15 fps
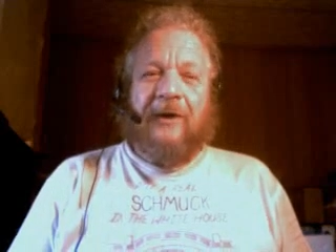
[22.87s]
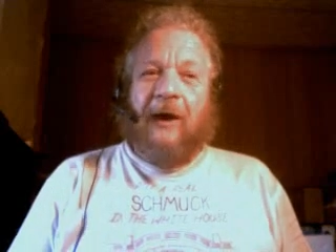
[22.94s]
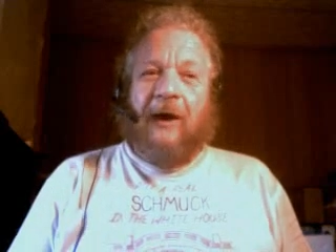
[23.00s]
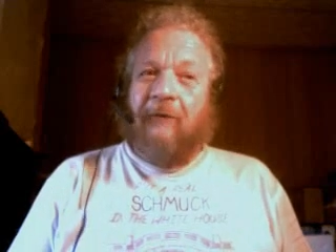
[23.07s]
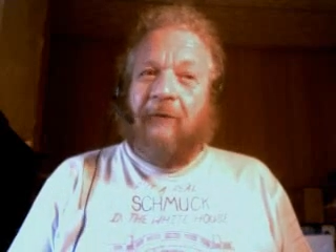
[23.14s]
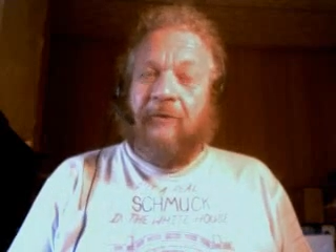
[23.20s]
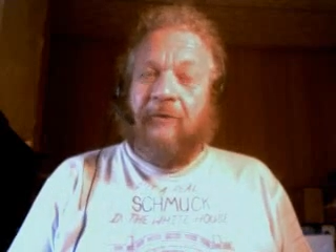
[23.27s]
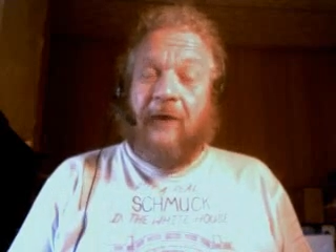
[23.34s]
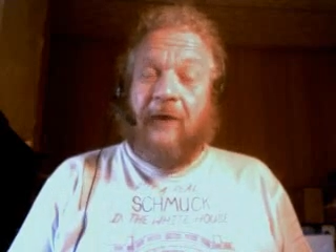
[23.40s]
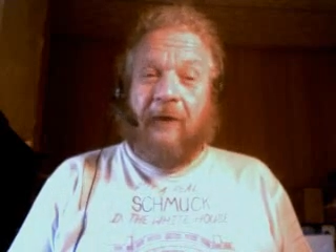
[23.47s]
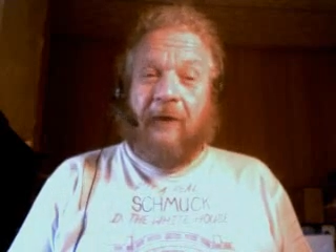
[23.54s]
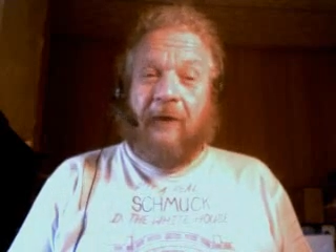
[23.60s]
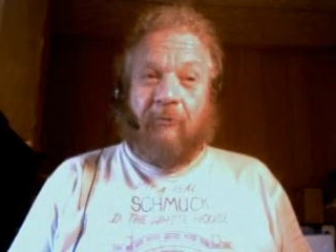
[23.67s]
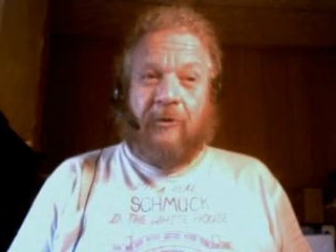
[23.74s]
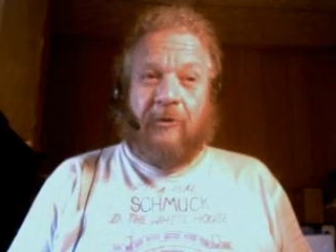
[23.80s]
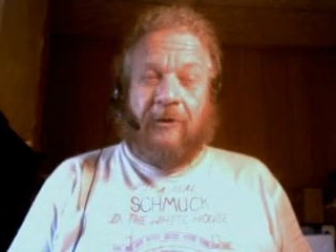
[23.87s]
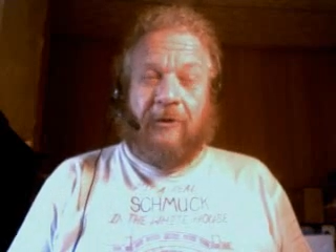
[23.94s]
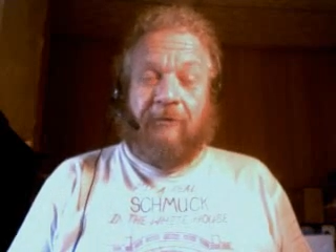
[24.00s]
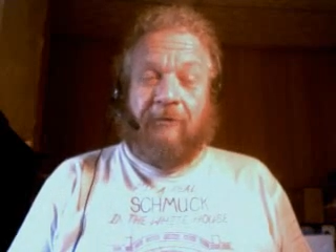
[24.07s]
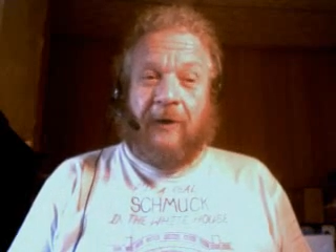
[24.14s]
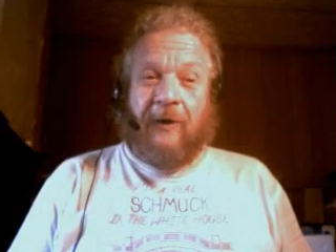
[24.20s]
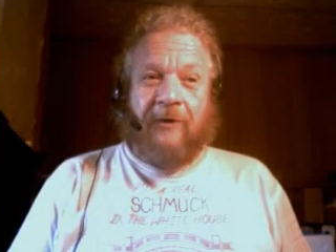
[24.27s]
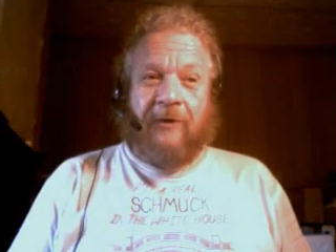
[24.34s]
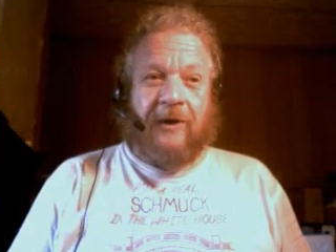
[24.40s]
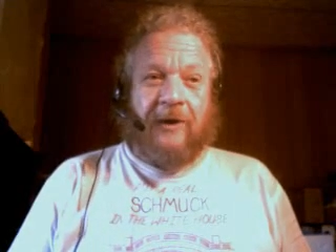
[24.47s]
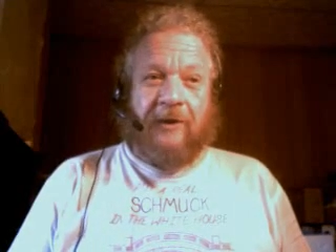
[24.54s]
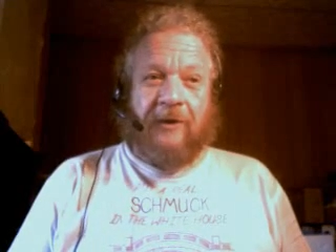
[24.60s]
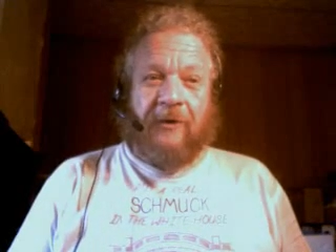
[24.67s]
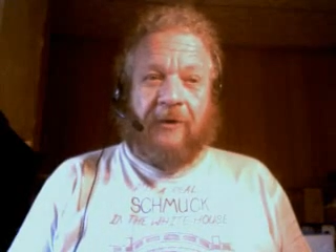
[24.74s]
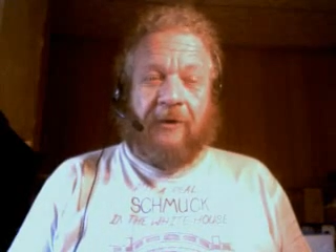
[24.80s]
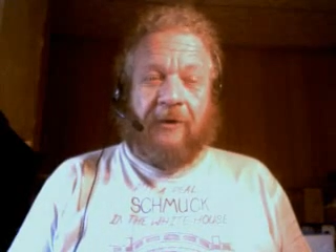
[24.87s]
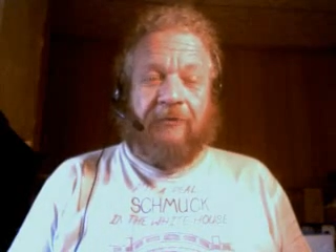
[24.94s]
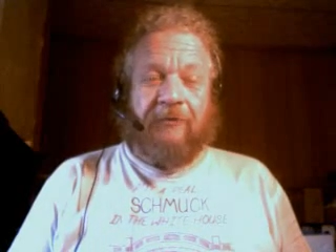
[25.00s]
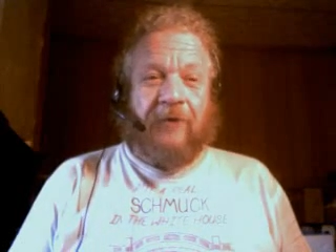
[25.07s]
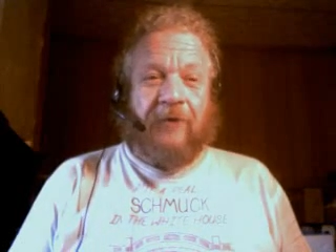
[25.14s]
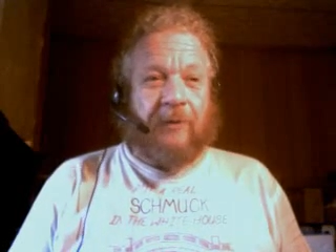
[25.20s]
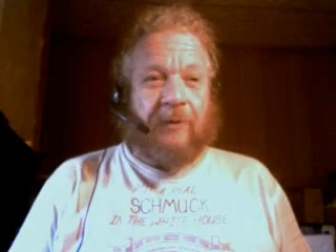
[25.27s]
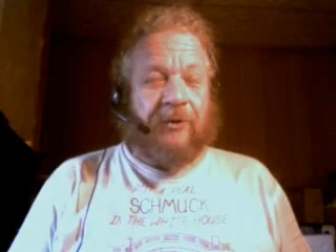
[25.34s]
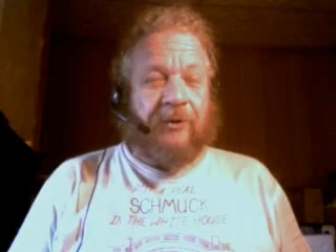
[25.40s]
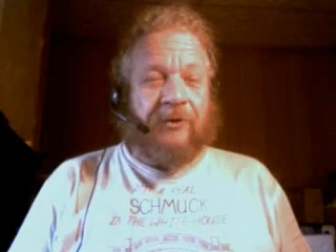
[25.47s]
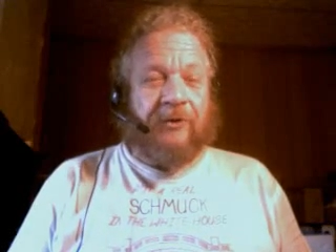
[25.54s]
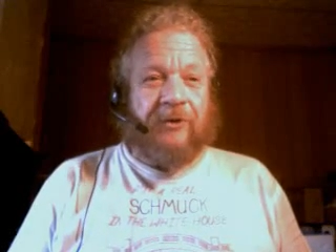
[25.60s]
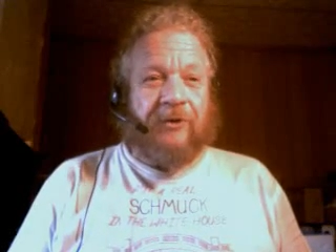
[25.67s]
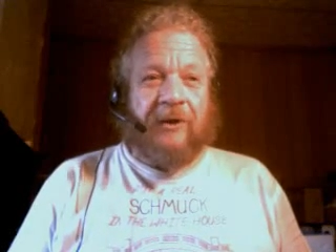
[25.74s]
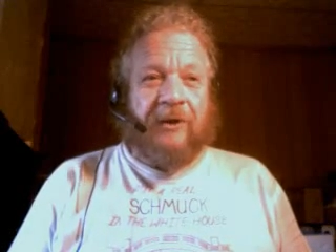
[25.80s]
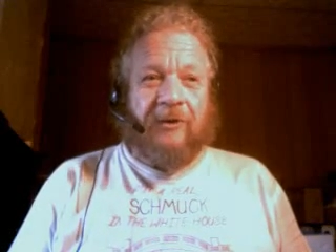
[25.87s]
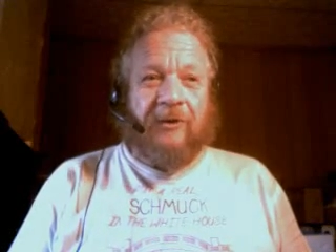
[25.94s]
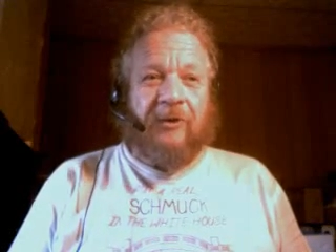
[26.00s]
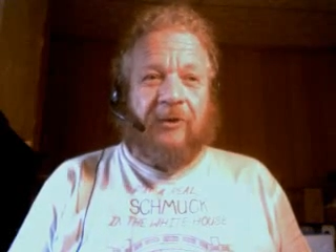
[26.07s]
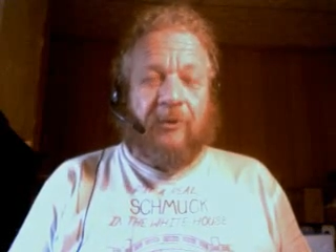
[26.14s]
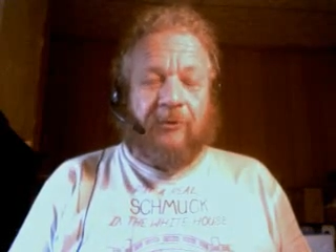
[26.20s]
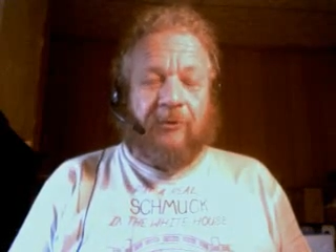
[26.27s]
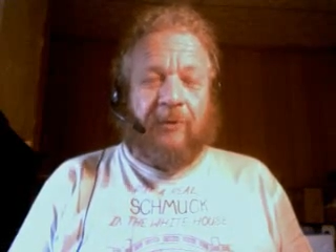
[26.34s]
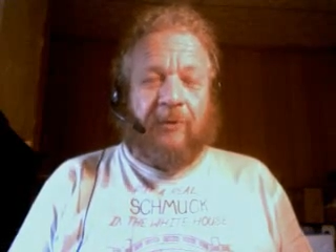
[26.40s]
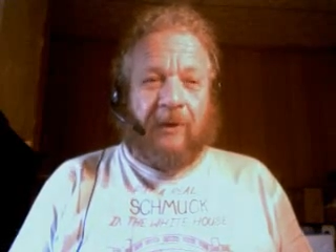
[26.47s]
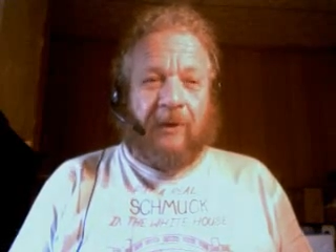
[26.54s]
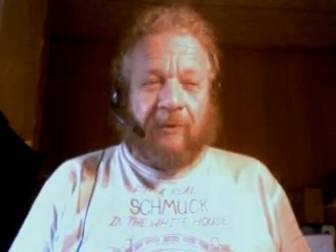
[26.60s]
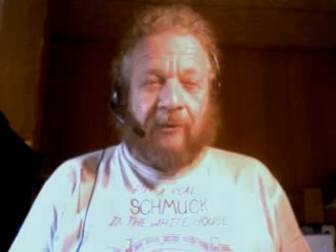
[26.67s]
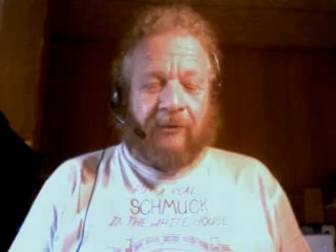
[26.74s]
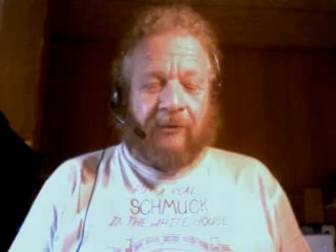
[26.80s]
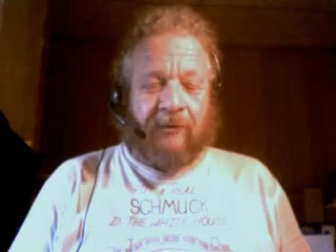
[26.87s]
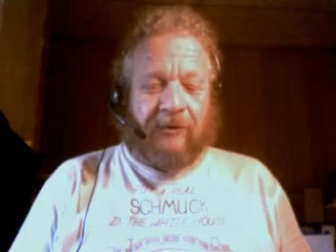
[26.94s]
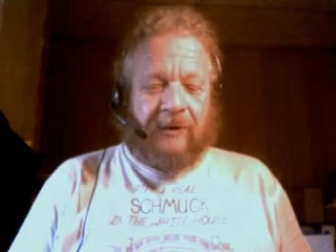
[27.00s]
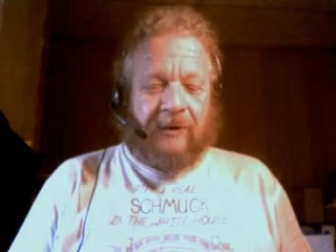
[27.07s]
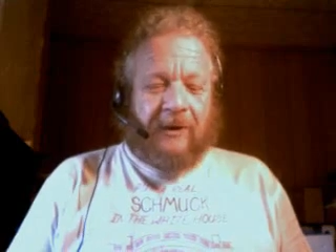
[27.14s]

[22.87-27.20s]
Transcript: I've not really found anything of substance in the newspapers.